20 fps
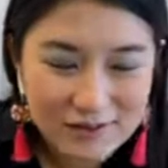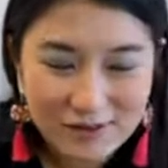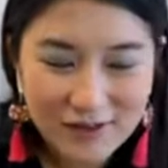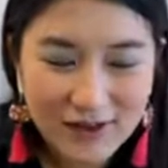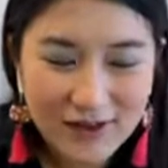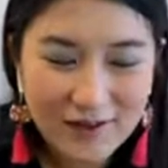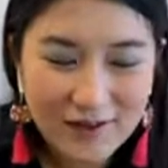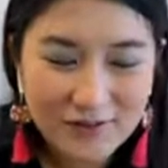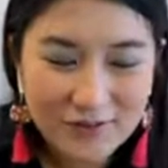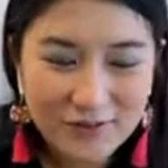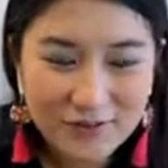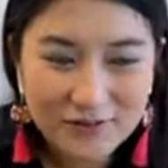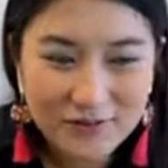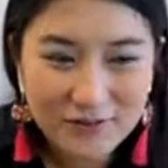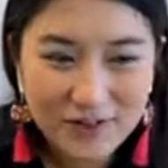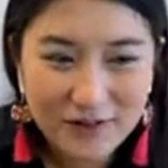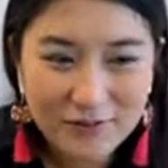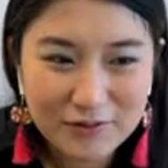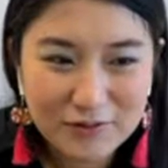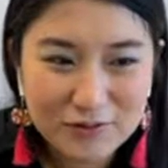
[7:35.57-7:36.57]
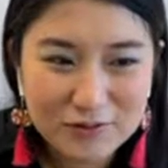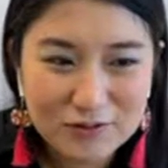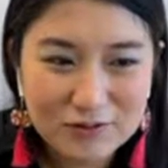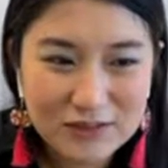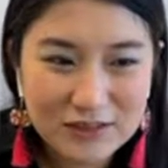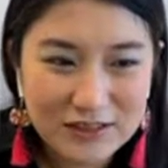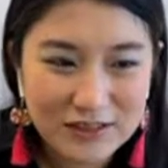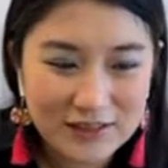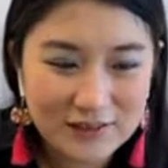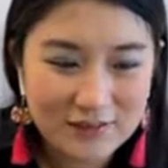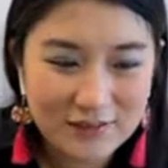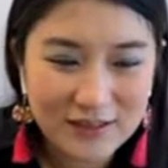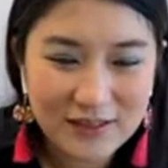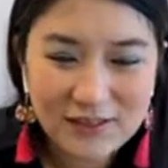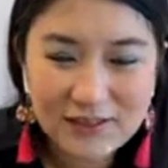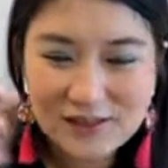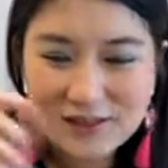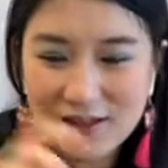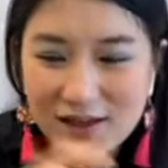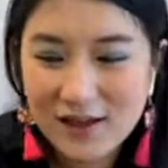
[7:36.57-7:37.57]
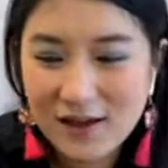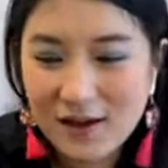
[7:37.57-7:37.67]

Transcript: So I will do the earrings,